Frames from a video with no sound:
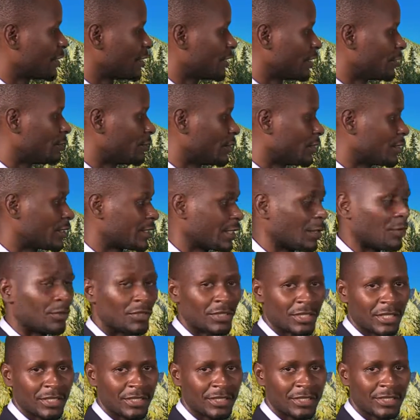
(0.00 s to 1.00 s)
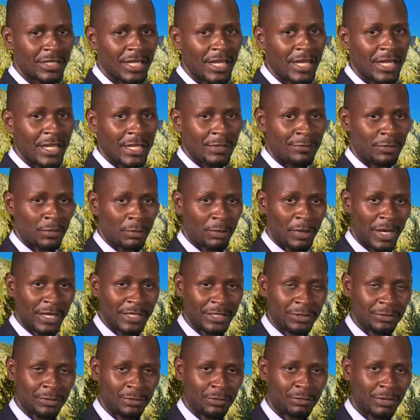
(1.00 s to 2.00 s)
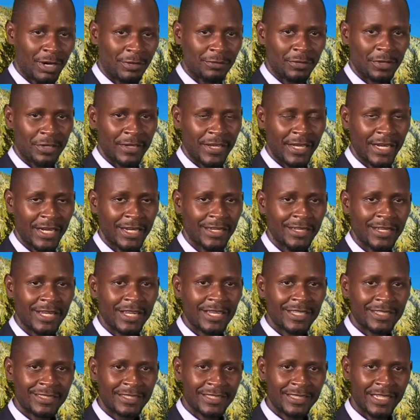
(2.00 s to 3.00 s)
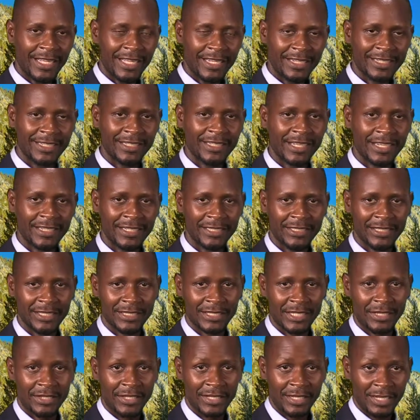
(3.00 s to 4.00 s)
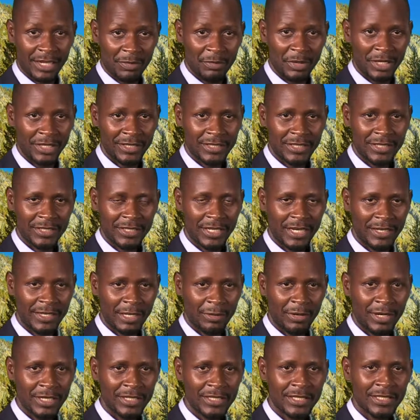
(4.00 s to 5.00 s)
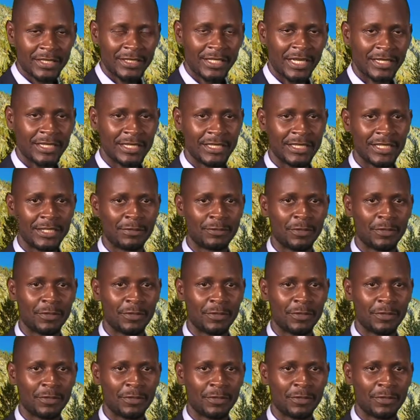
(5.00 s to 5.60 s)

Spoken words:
degrees Celsius. If you're planning to travel there, take the necessary garments. Otherwise, that is it for